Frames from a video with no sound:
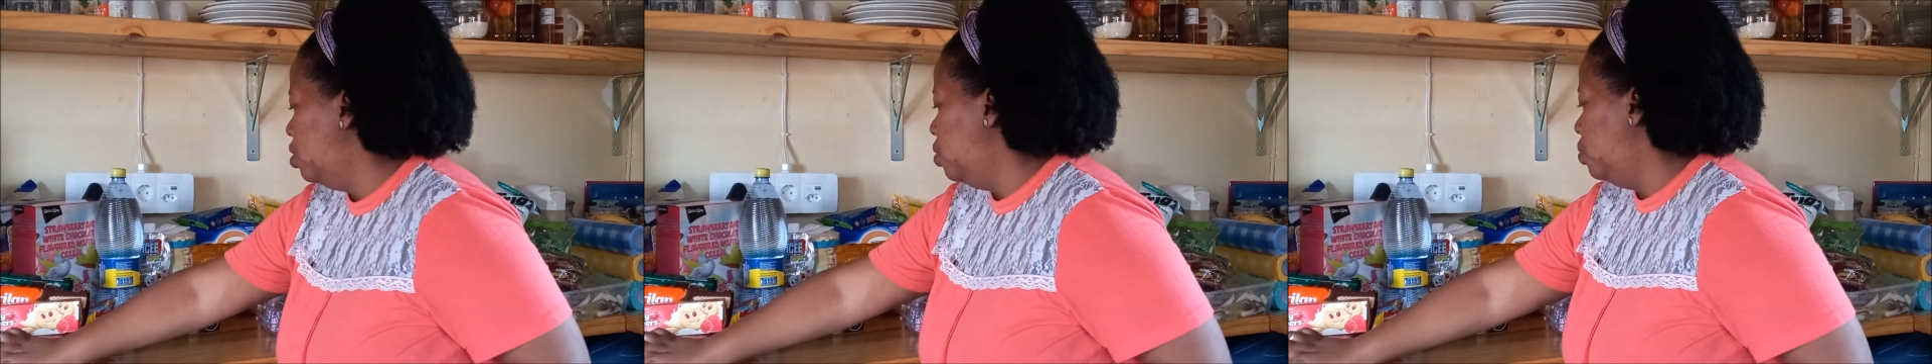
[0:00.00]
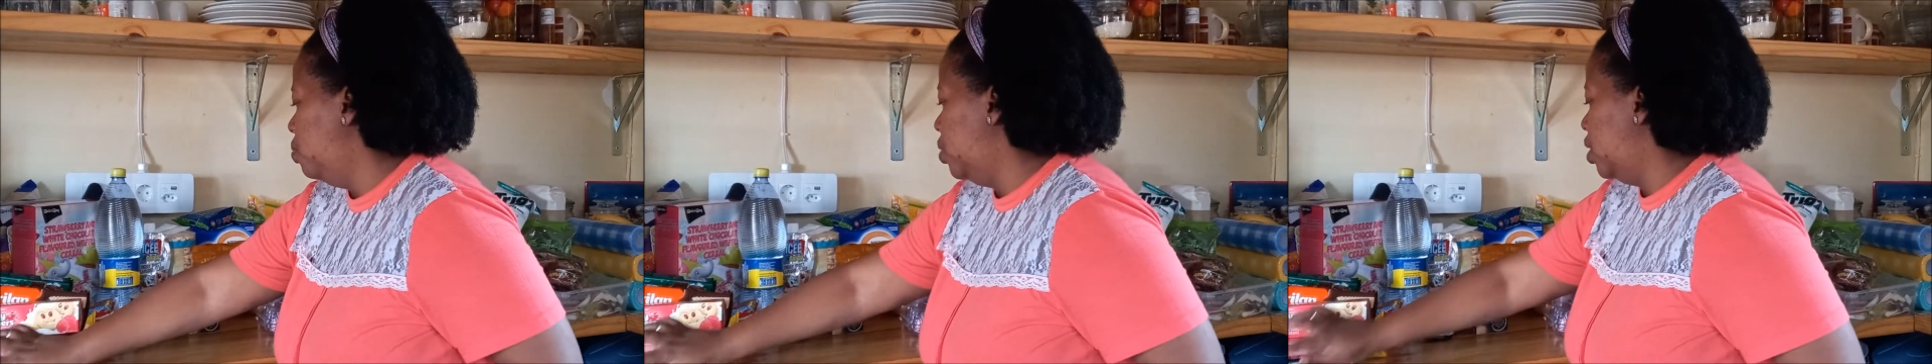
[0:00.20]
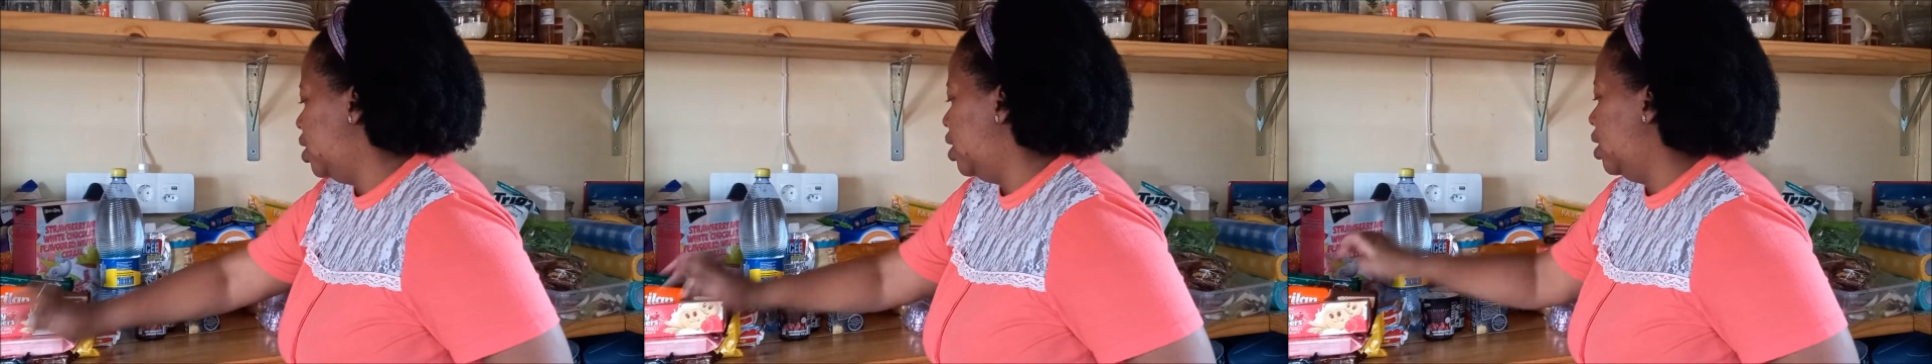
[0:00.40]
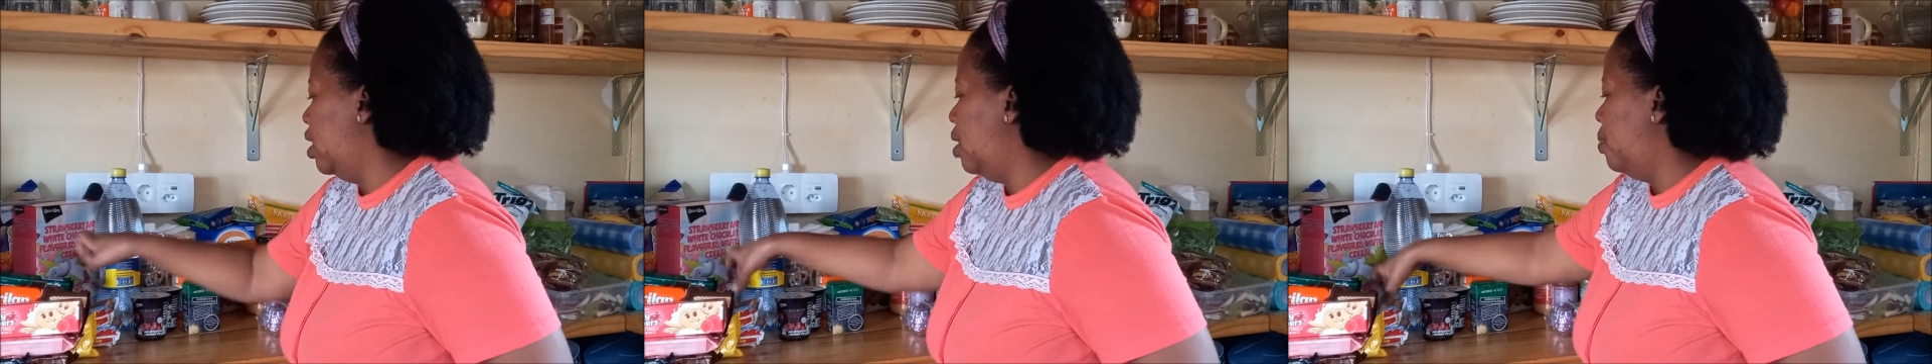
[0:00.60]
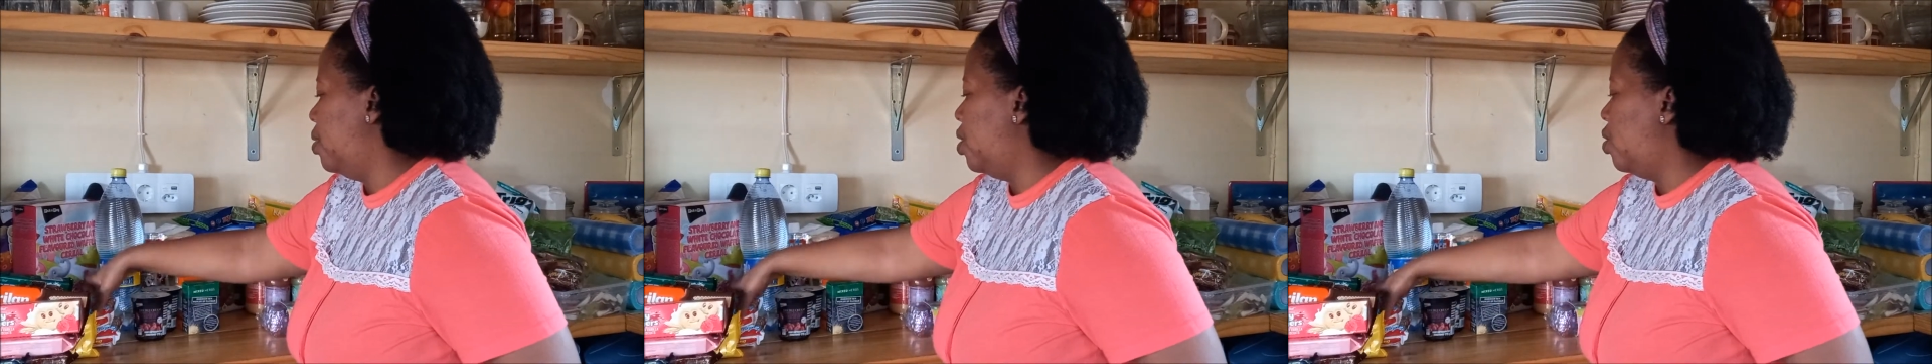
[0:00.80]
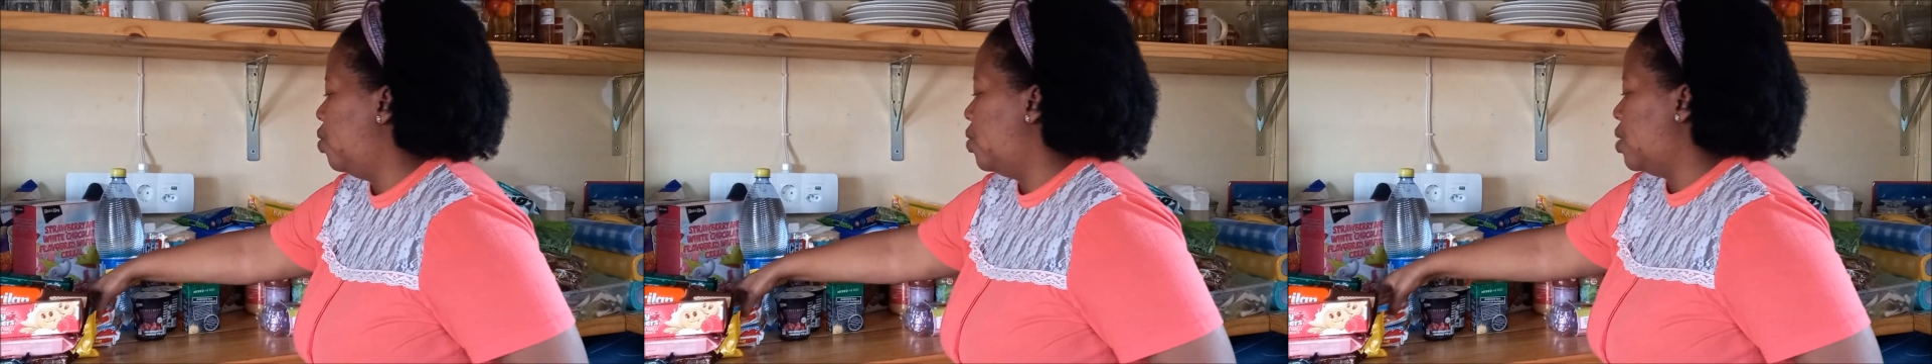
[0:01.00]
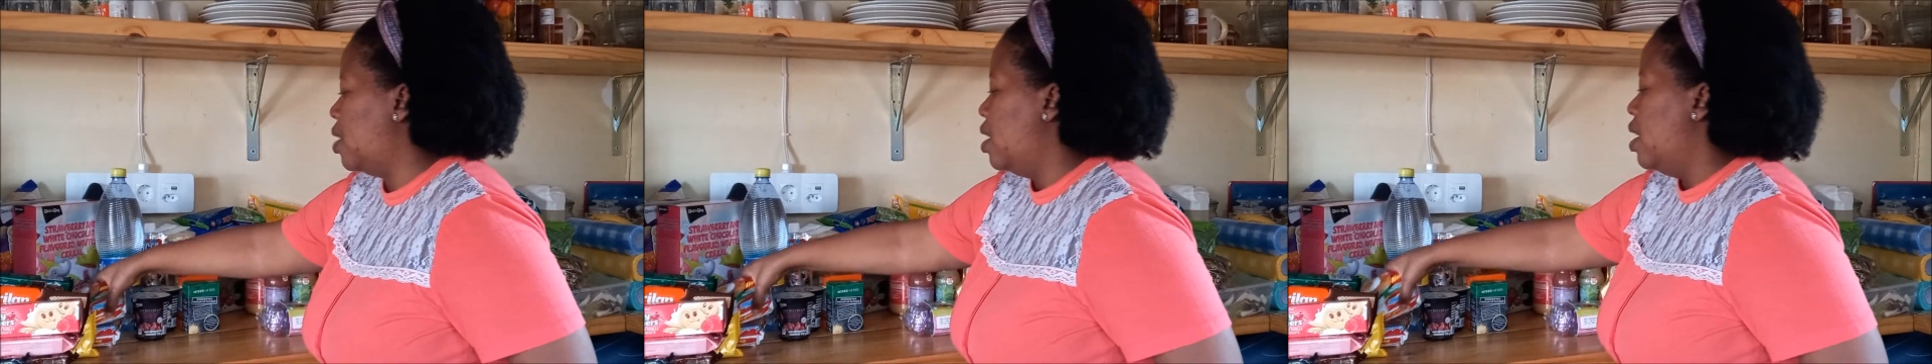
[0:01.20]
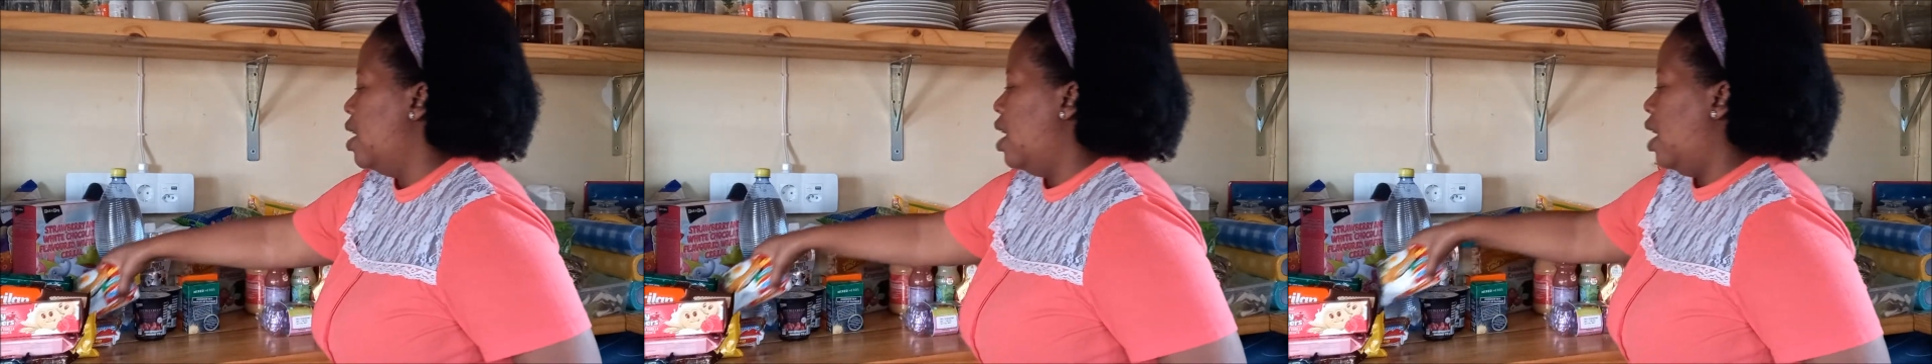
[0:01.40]
We'll see how it goes.
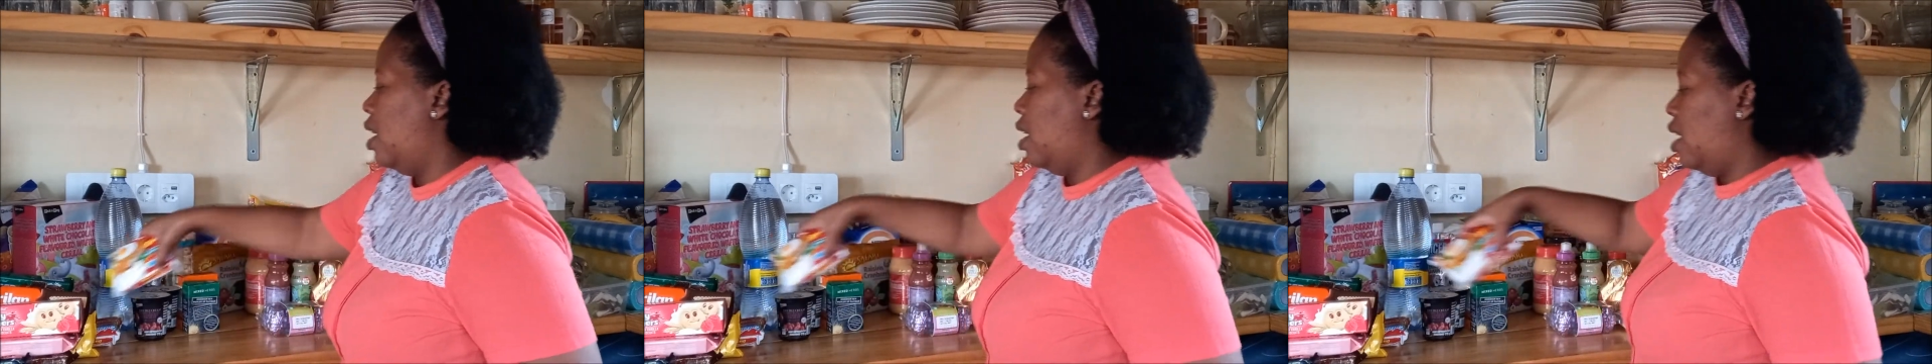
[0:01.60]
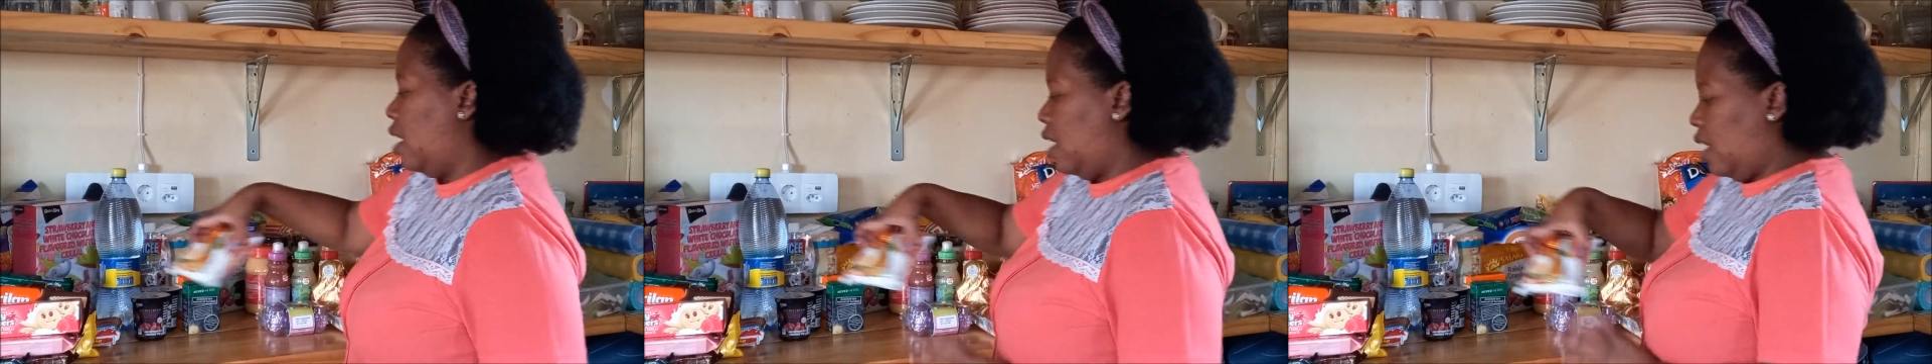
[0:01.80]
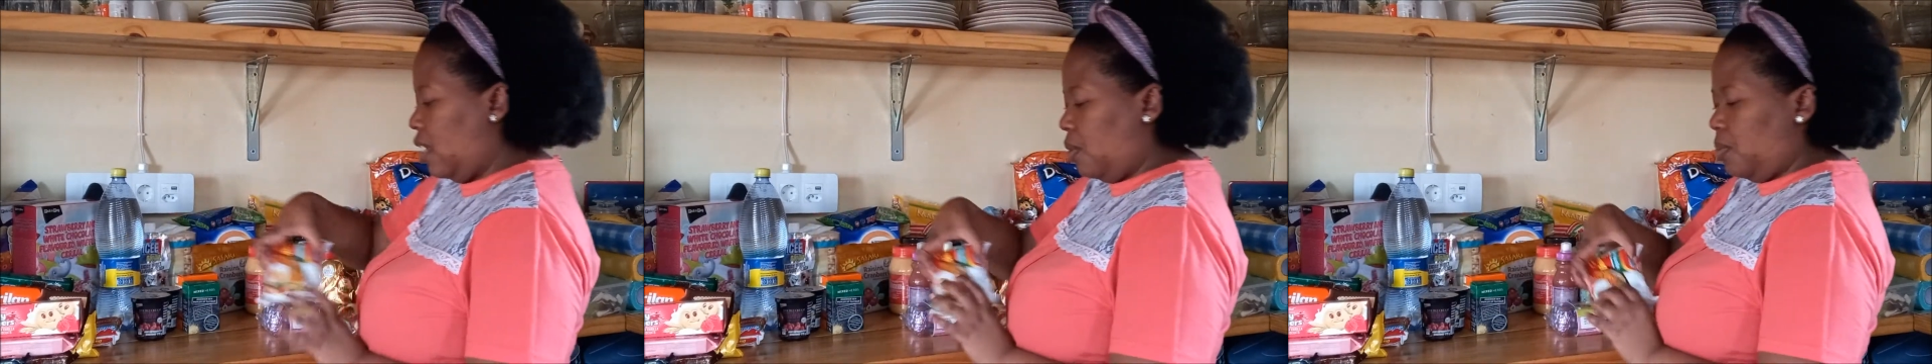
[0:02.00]
Again,